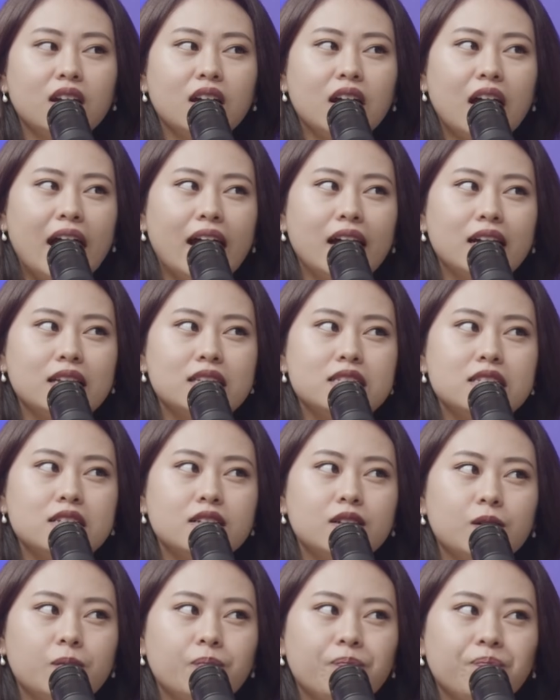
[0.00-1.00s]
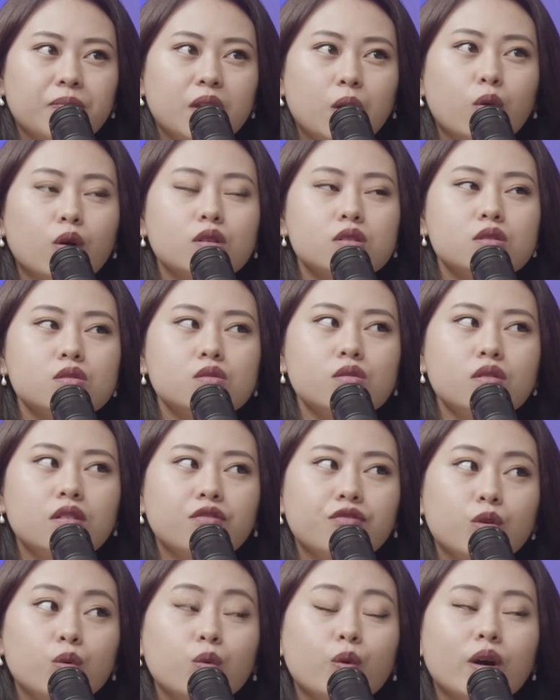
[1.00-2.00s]
And there were also a
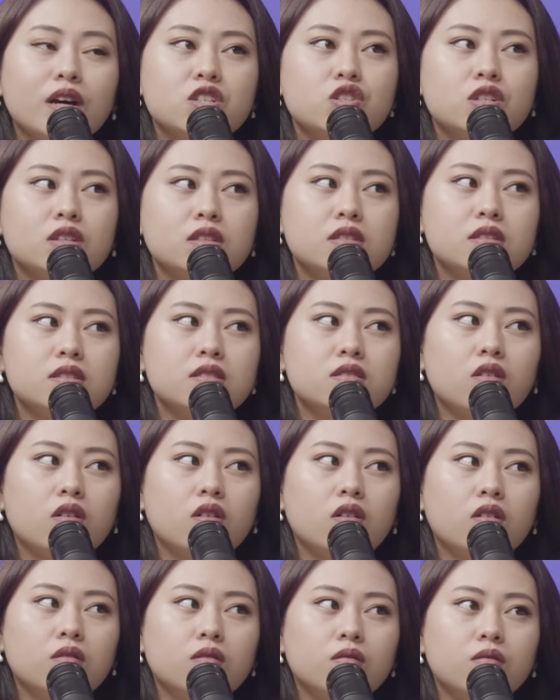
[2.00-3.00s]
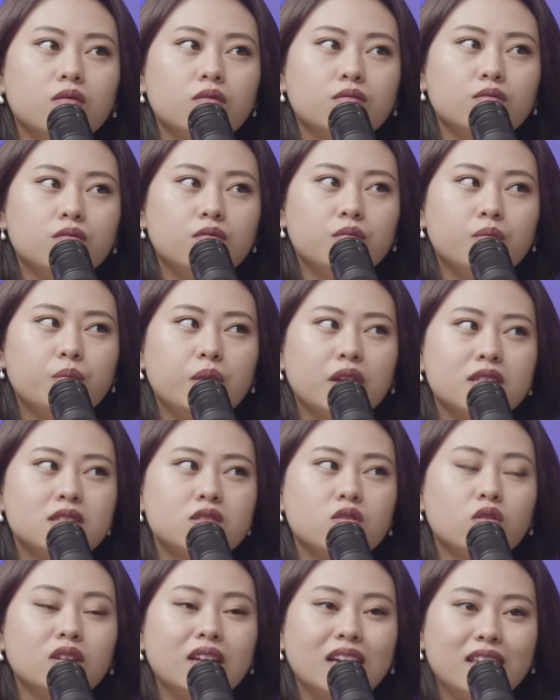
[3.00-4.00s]
few questions
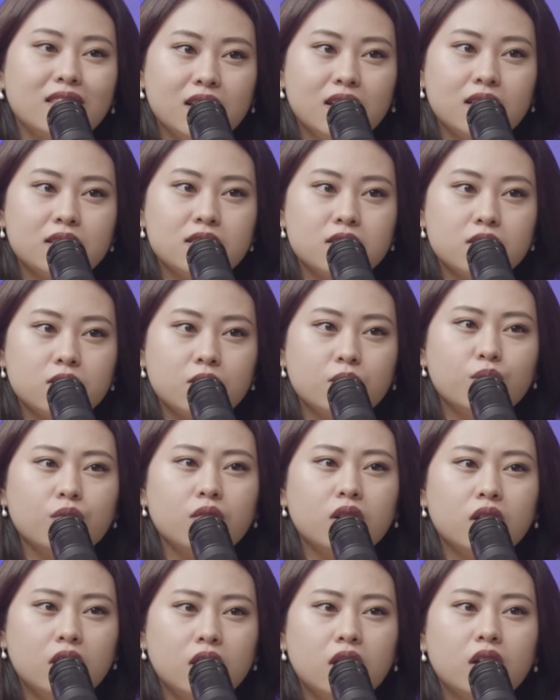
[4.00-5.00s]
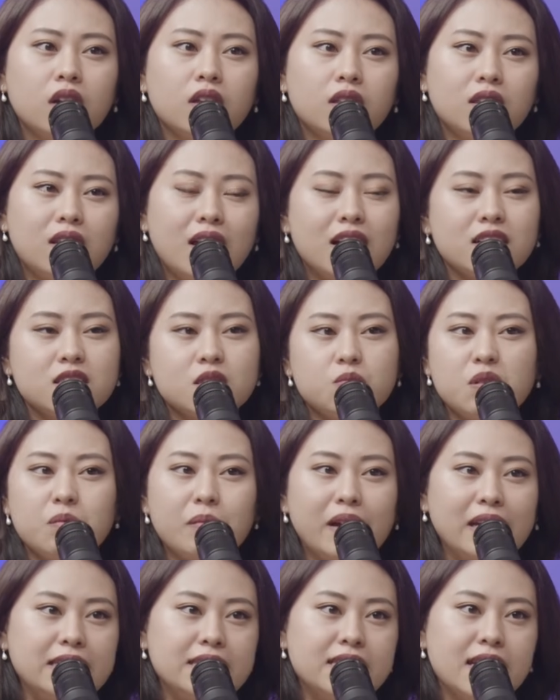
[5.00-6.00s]
based on ethics. They asked me
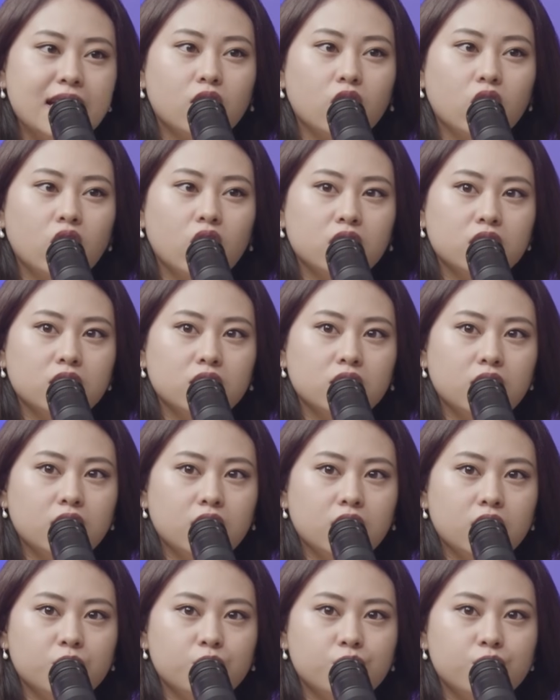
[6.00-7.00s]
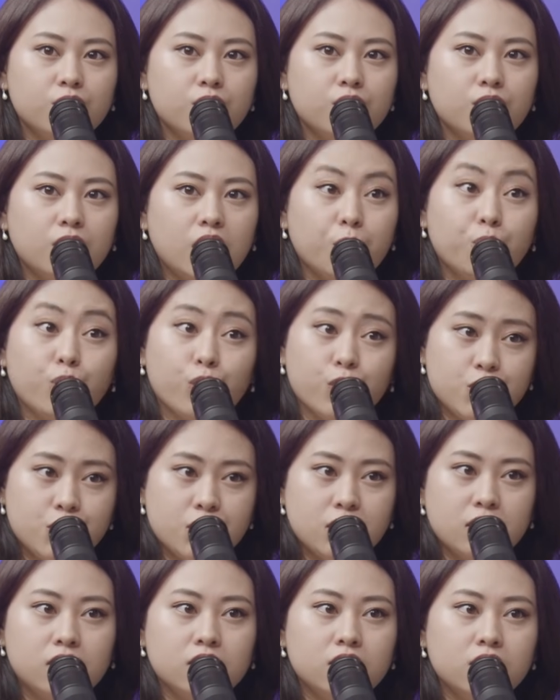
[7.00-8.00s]
my take on
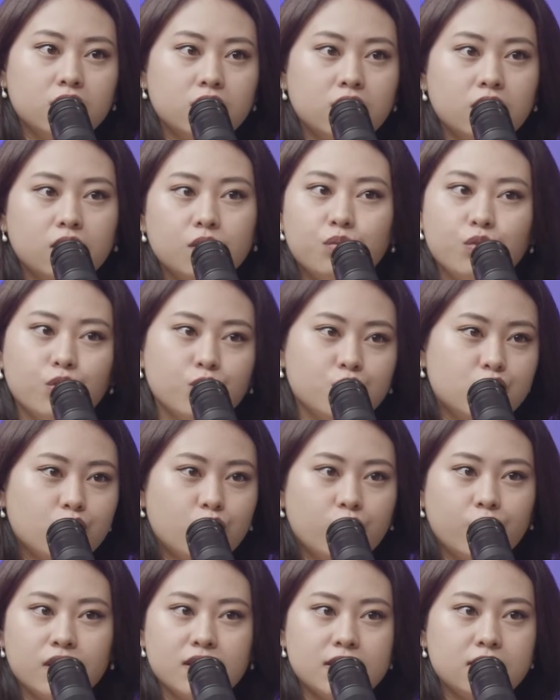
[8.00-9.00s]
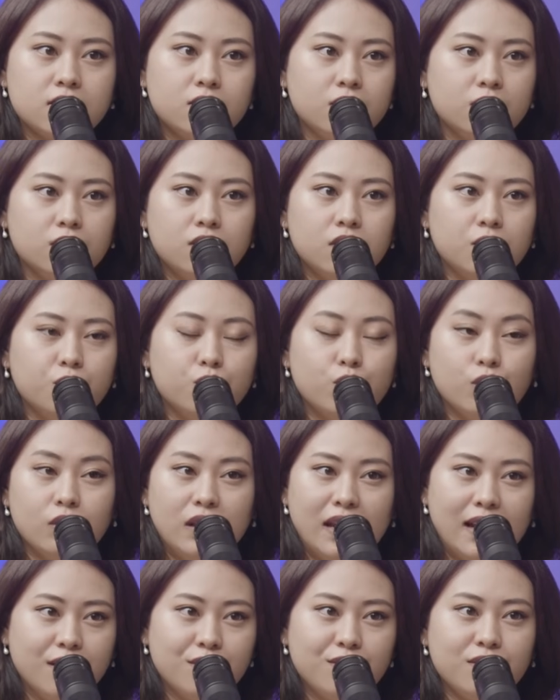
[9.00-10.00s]
abortion, pro-choice,
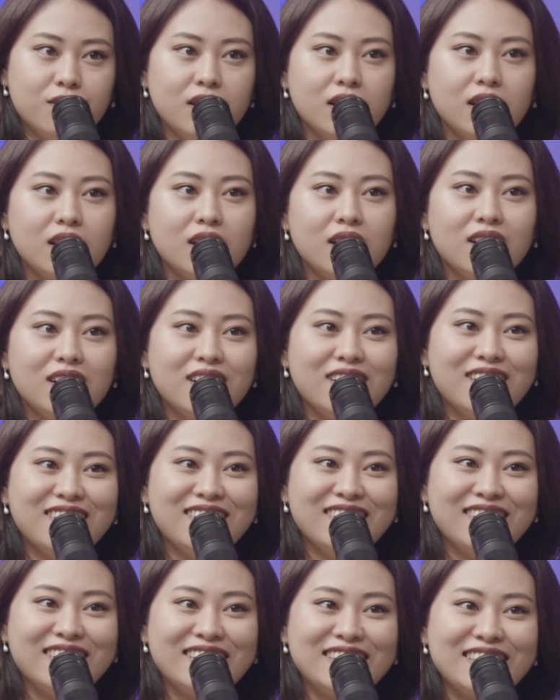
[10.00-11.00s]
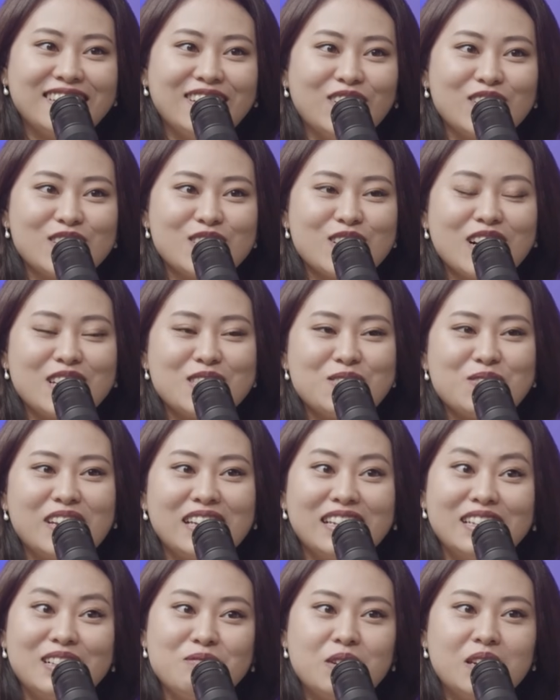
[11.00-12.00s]
pro-life. They also asked me a
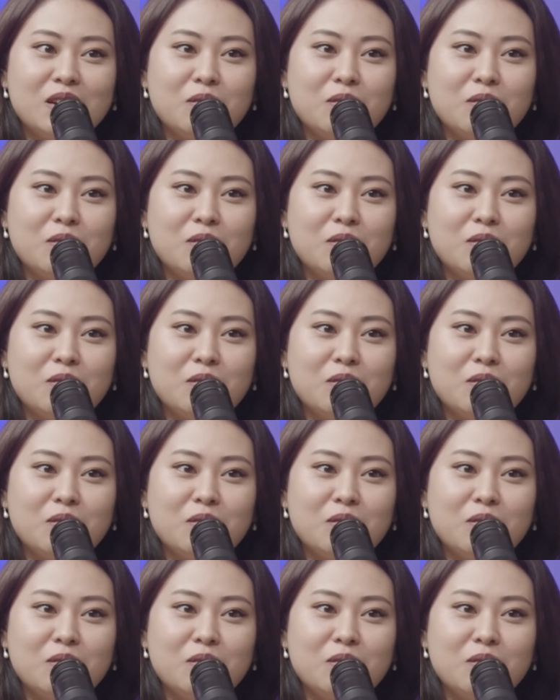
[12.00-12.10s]
little bit